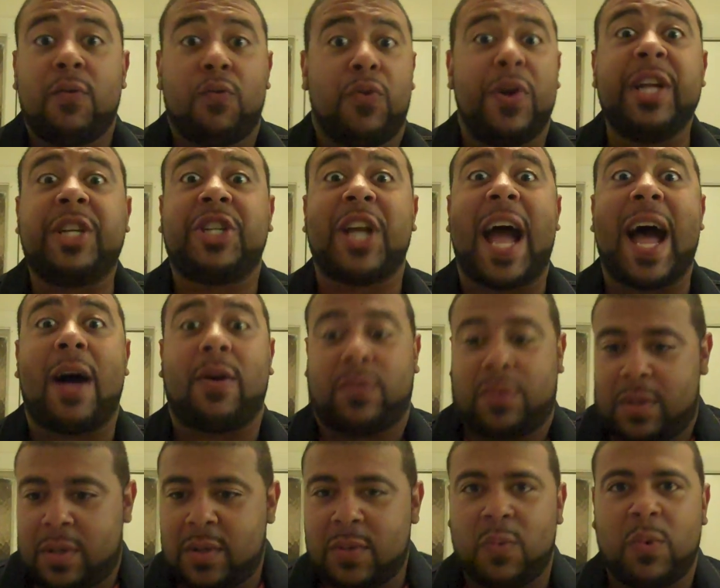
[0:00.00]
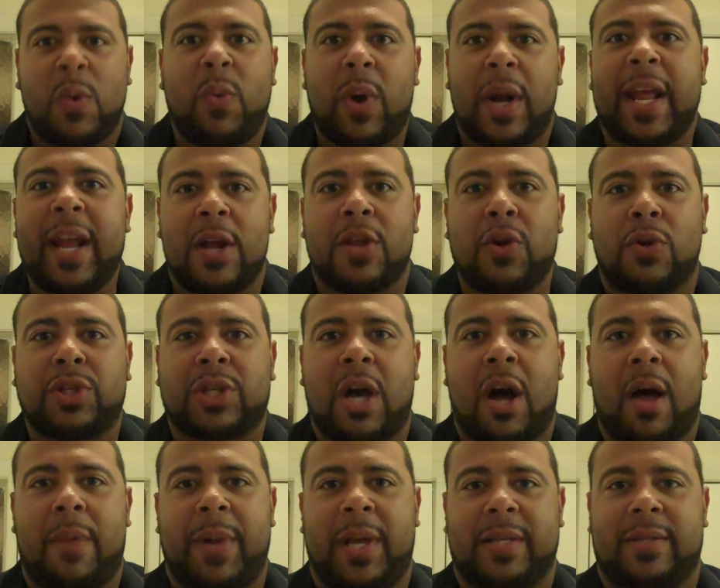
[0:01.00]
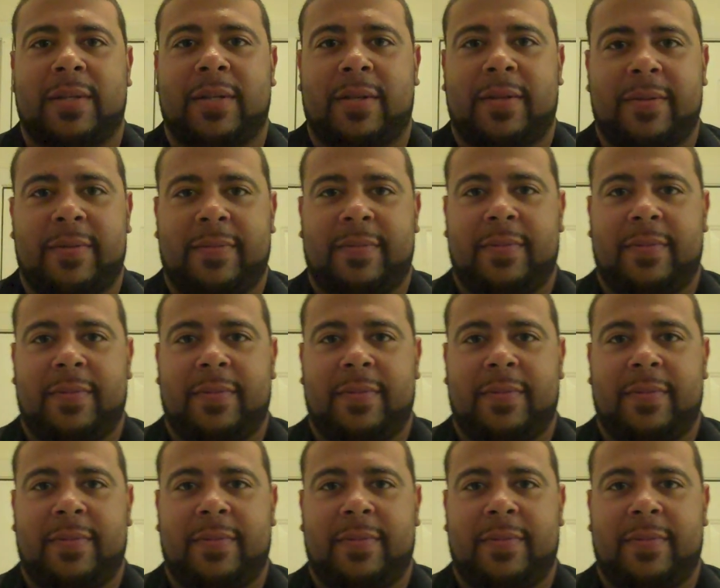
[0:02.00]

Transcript: Reach out. We want to hear those comments.